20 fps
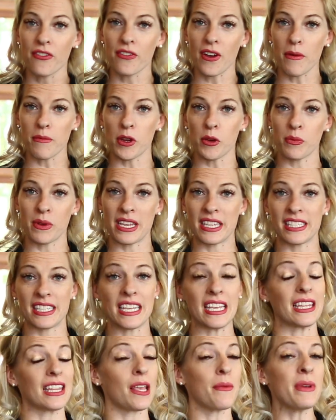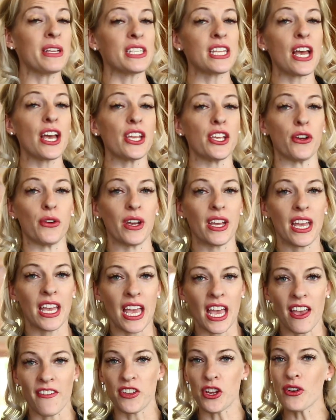from your PC. And let me tell you,
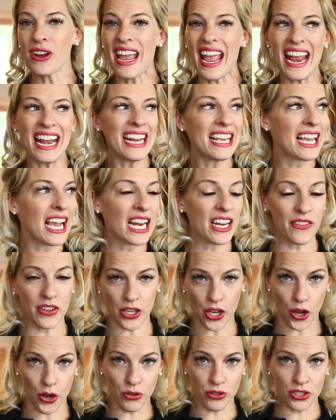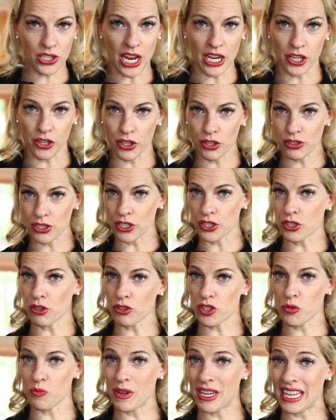if you're any kind of a coach and you're using
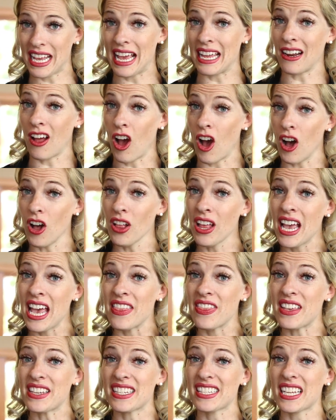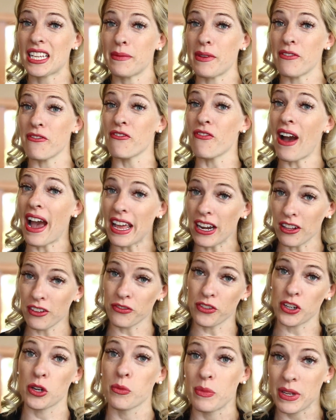social media at all, this is going to be vital
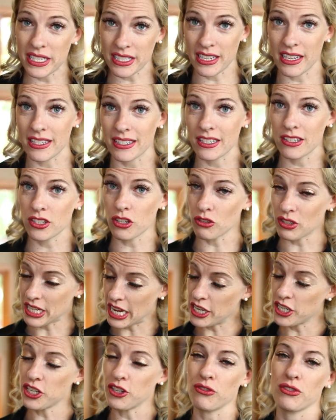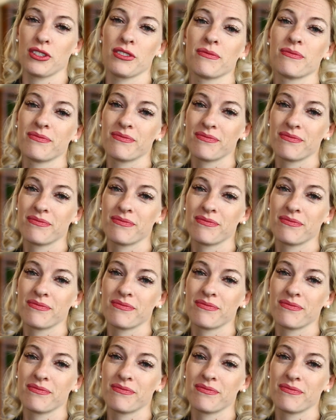for your business. So stay tuned.